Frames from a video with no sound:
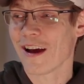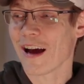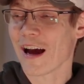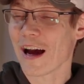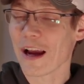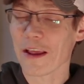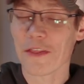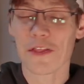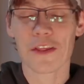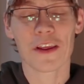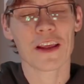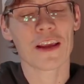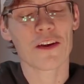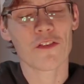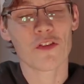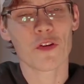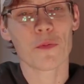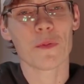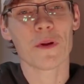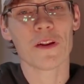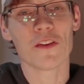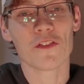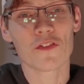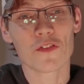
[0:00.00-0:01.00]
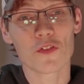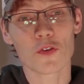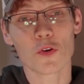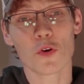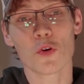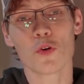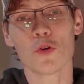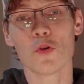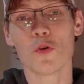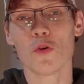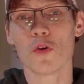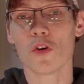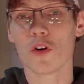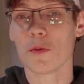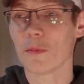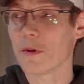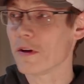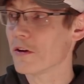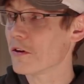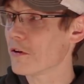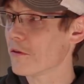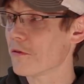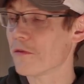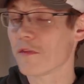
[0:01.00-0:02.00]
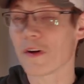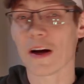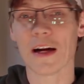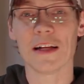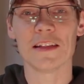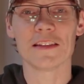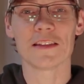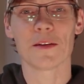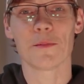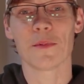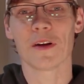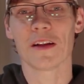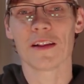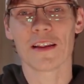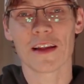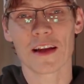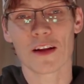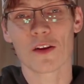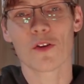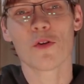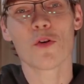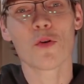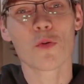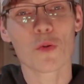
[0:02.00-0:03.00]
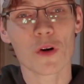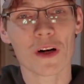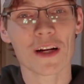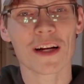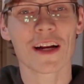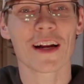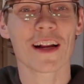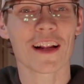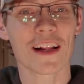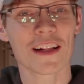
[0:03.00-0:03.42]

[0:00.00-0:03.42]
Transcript: I think it would have been so cool to be able to find something like that. Go work on a